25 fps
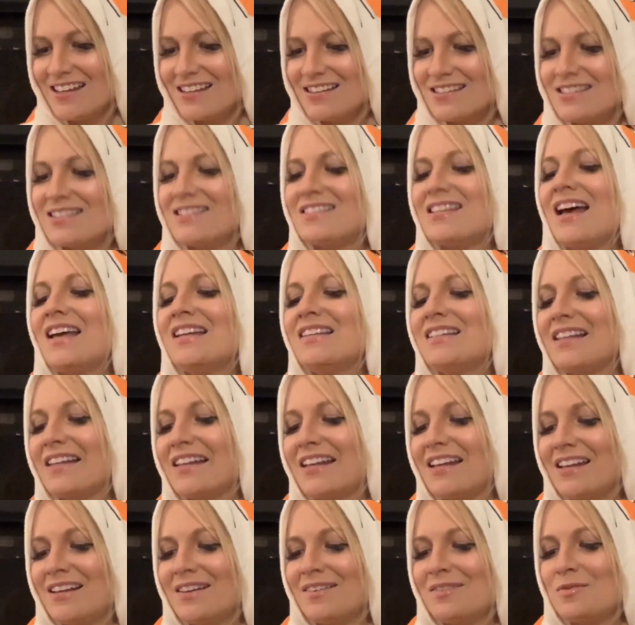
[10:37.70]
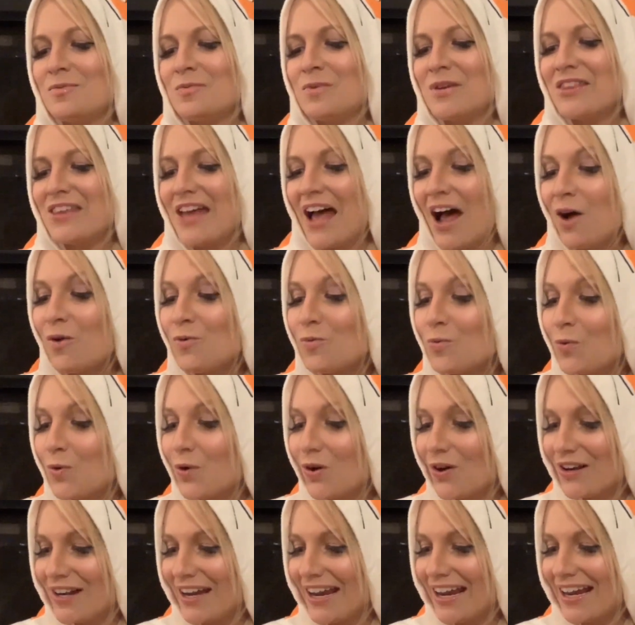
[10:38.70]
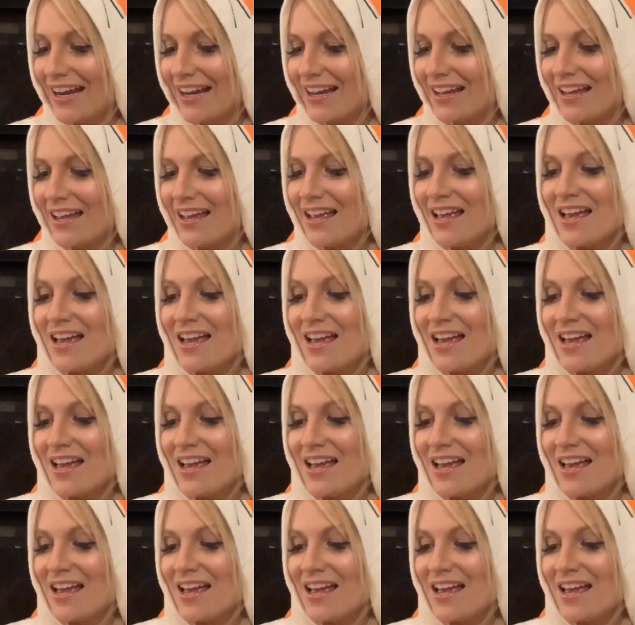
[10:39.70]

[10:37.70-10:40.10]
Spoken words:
Suddenly, without warning,